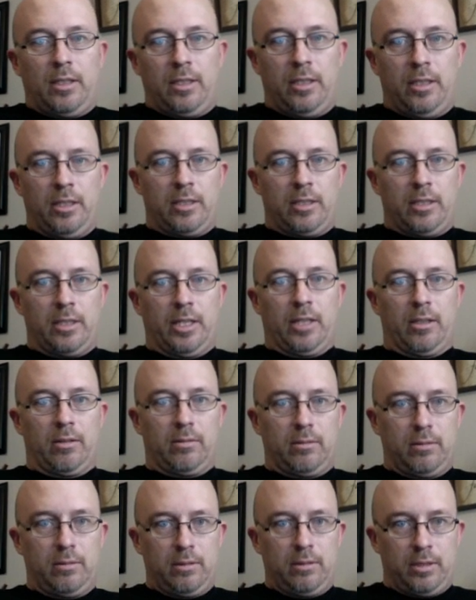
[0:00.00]
is now,
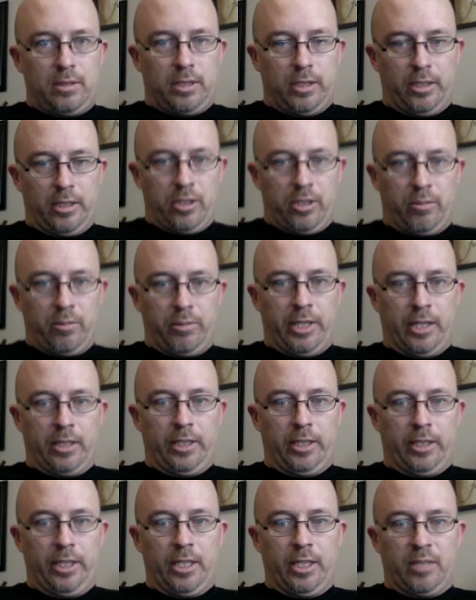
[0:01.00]
I'm going to jump down
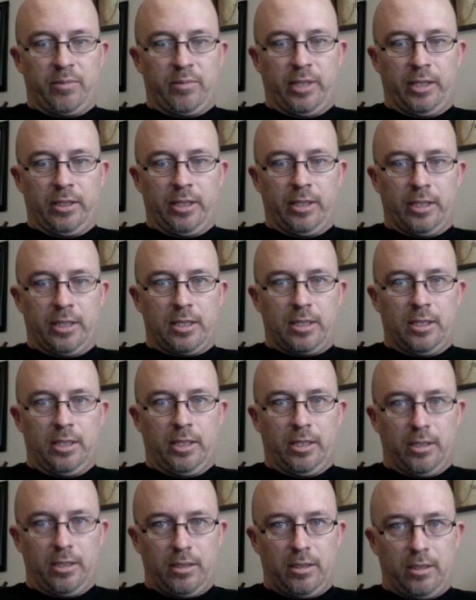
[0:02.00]
to the end of my list and
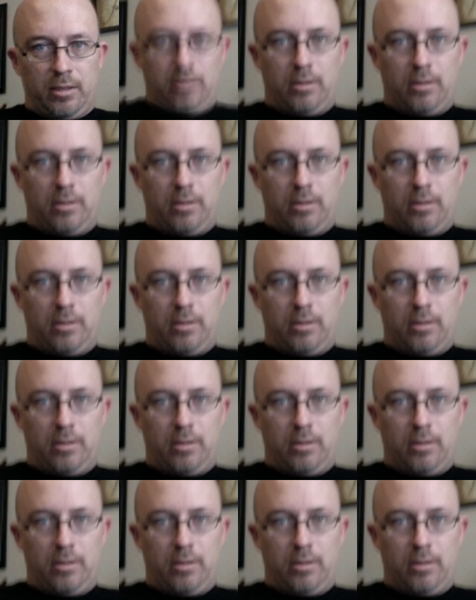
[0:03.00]
then